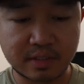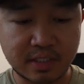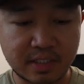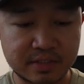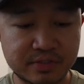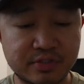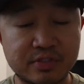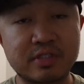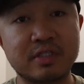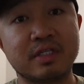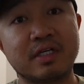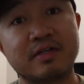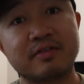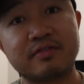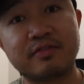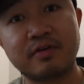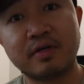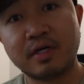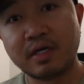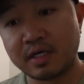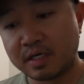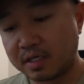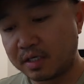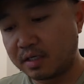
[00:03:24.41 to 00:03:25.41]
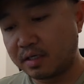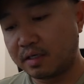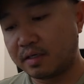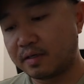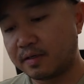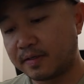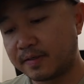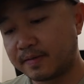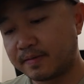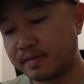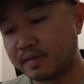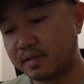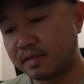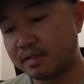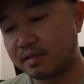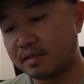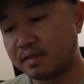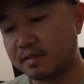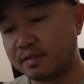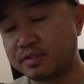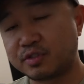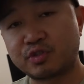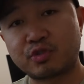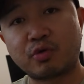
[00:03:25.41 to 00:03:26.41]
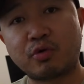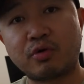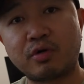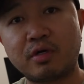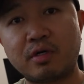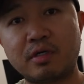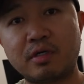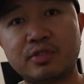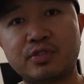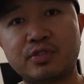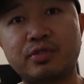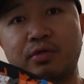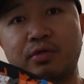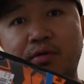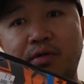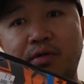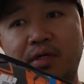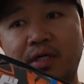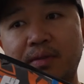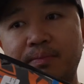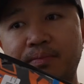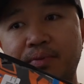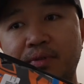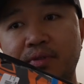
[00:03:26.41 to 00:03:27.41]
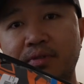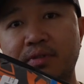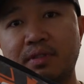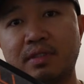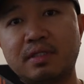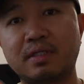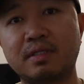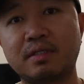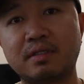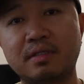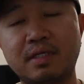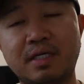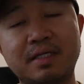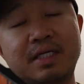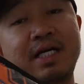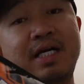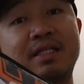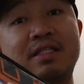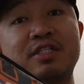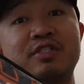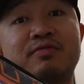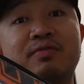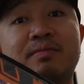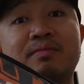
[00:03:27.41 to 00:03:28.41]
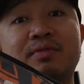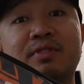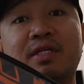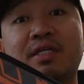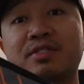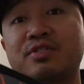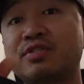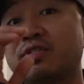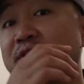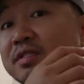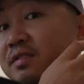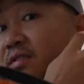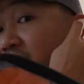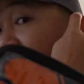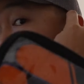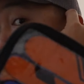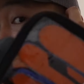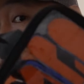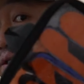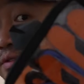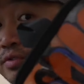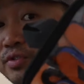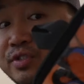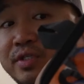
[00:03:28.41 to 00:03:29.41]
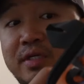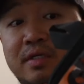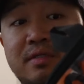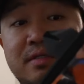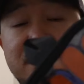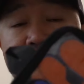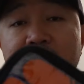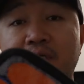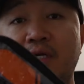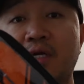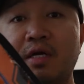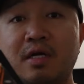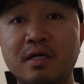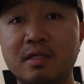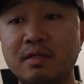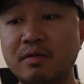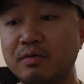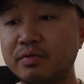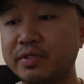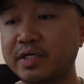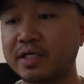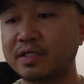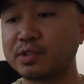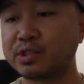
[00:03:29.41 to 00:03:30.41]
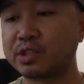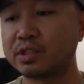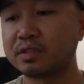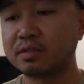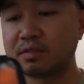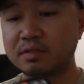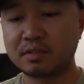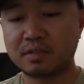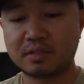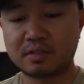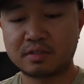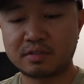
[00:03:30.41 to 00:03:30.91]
I just love the store. So I got this from Tustin Micro Center location.